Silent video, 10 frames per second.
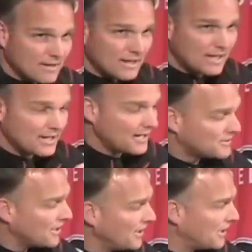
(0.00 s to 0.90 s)
and I, I,
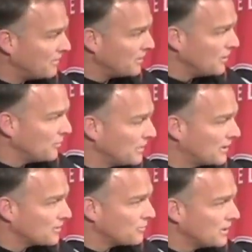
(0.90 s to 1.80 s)
say it every year
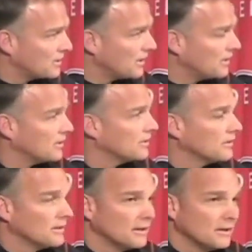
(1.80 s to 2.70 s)
because we tend to
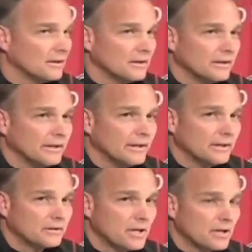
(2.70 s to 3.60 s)

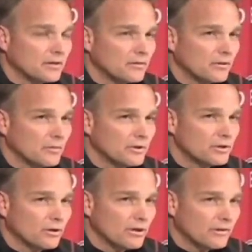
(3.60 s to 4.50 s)
uh, get the
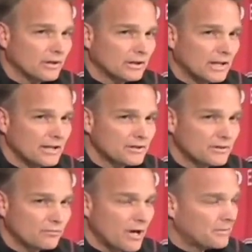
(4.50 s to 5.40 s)
majority of our
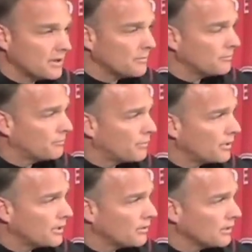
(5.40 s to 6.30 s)
classes wrapped up
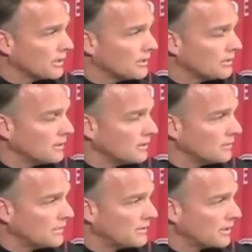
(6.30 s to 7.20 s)
pretty early.
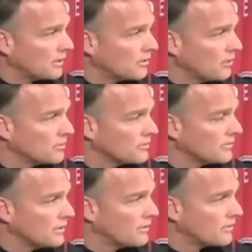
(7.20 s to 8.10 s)
Um, I think our coaches
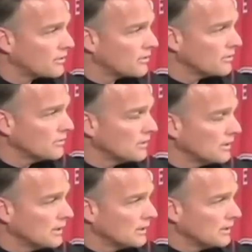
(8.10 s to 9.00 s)
are very thorough
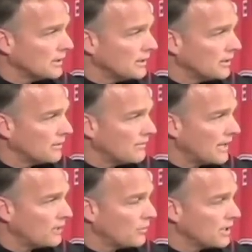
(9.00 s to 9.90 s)
in their
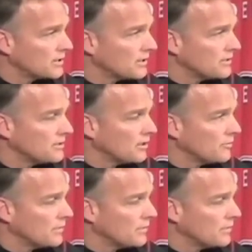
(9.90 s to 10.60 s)
evaluation of these young